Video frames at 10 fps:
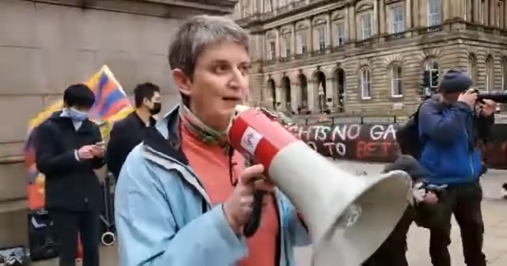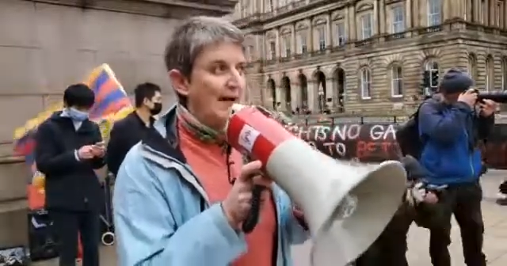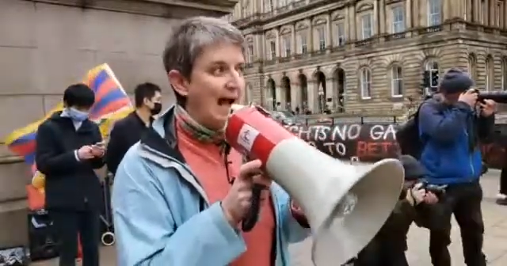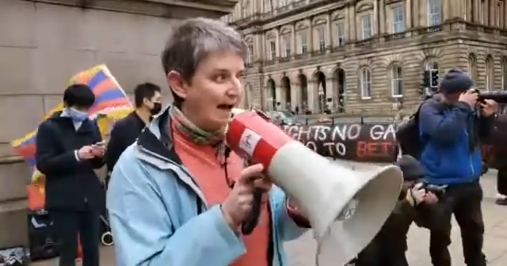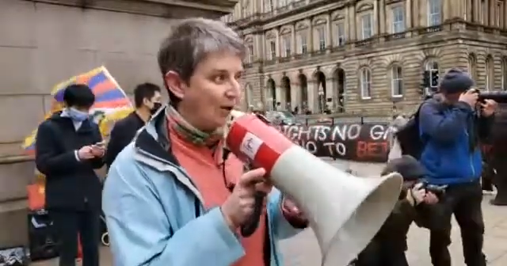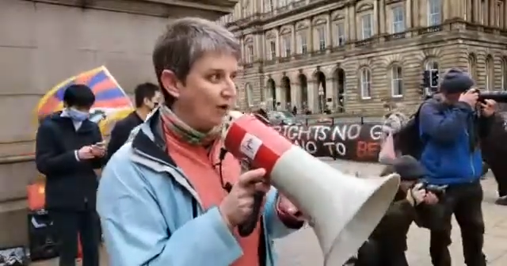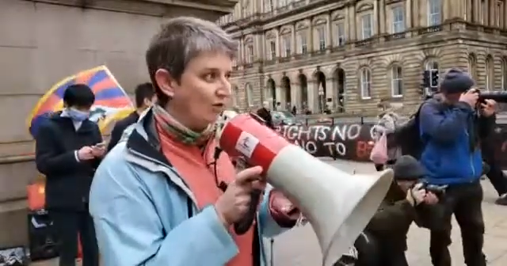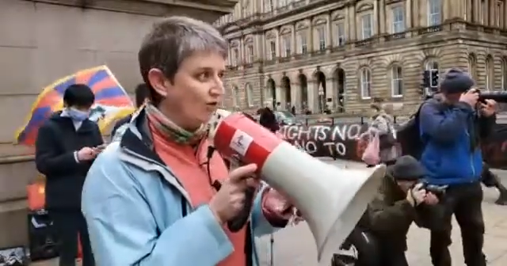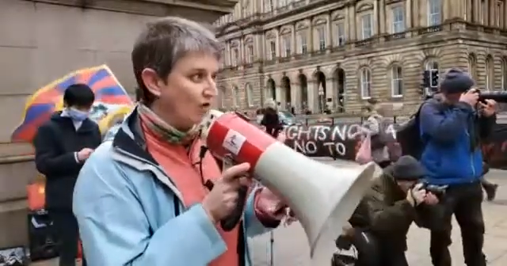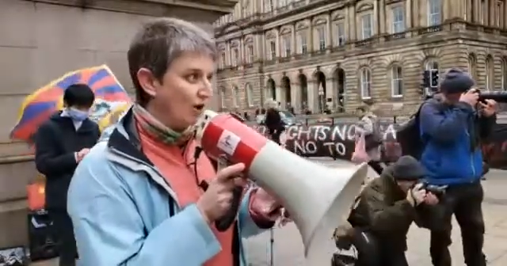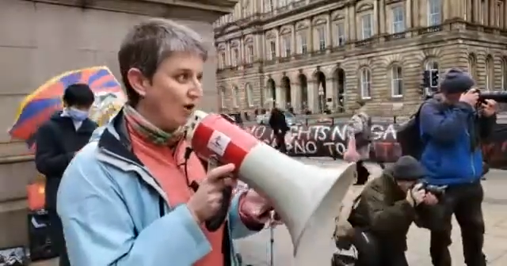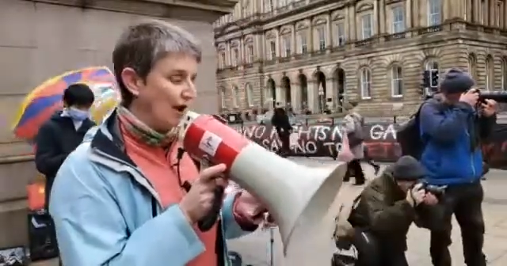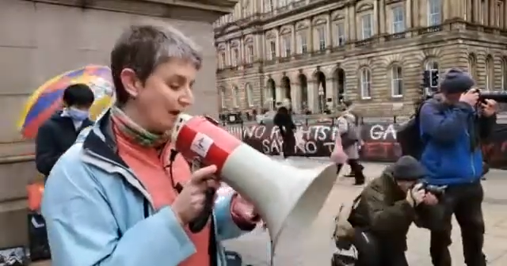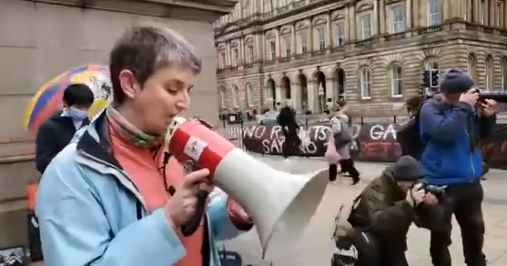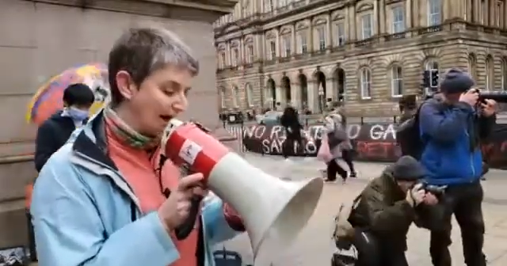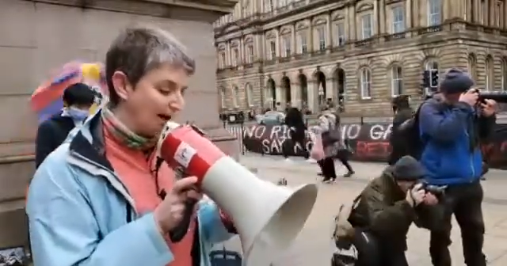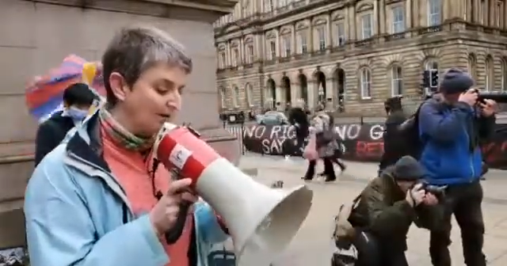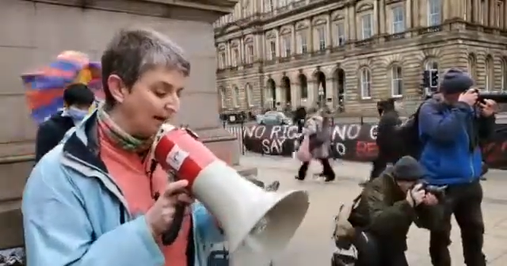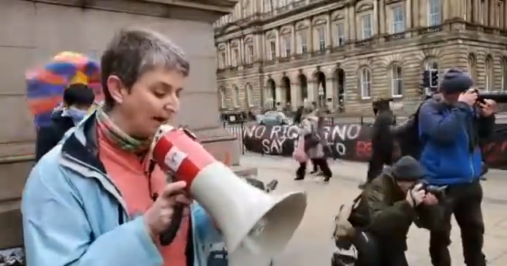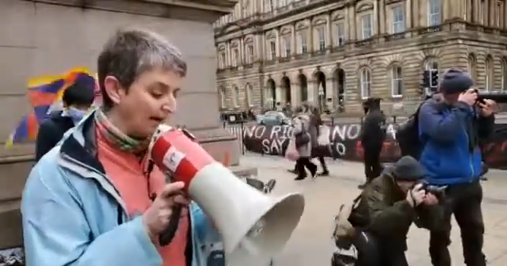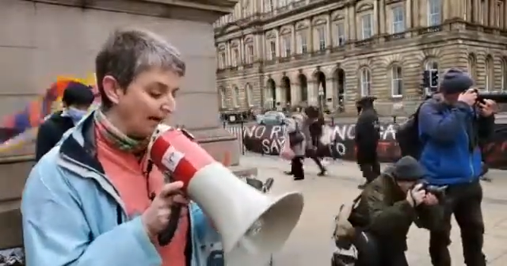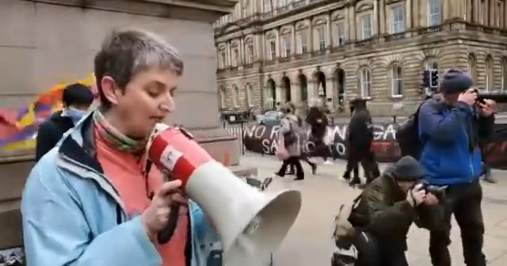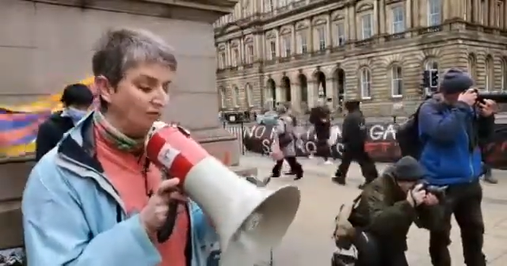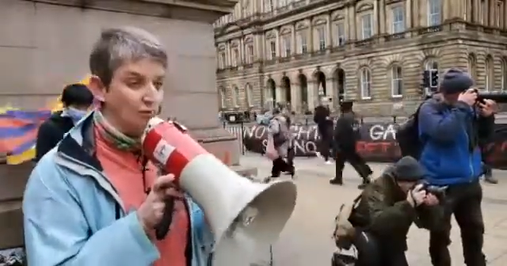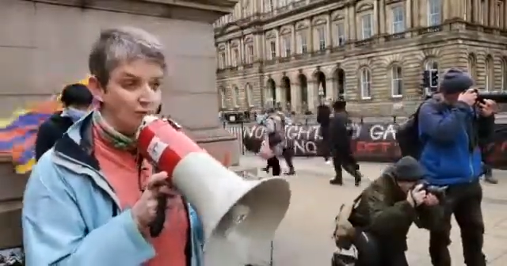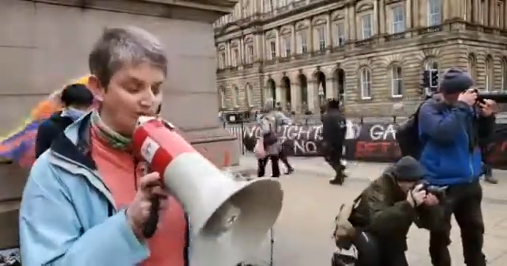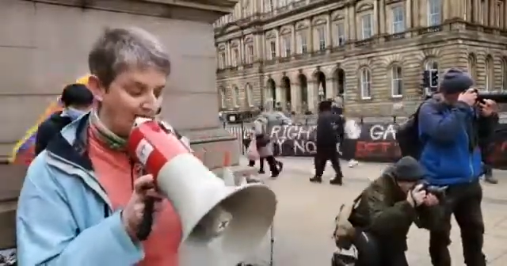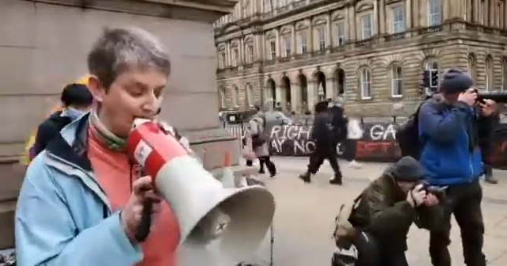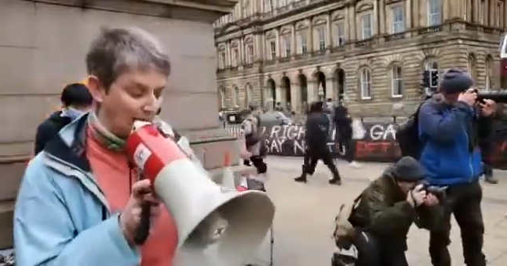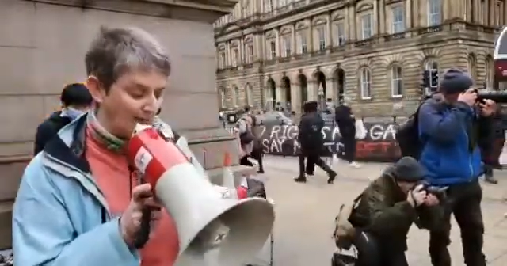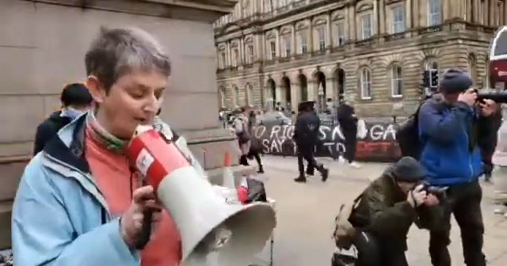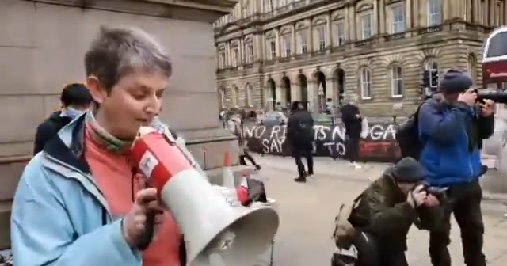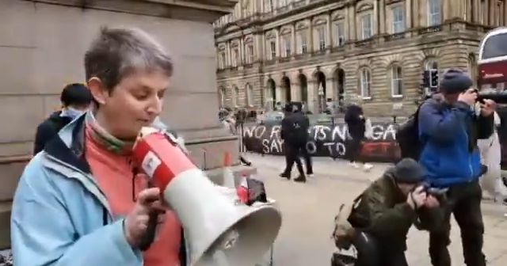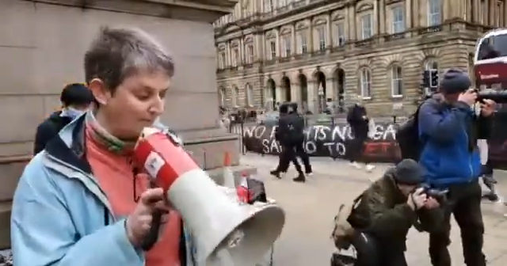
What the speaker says: cannot turn a blind eye to what is happening.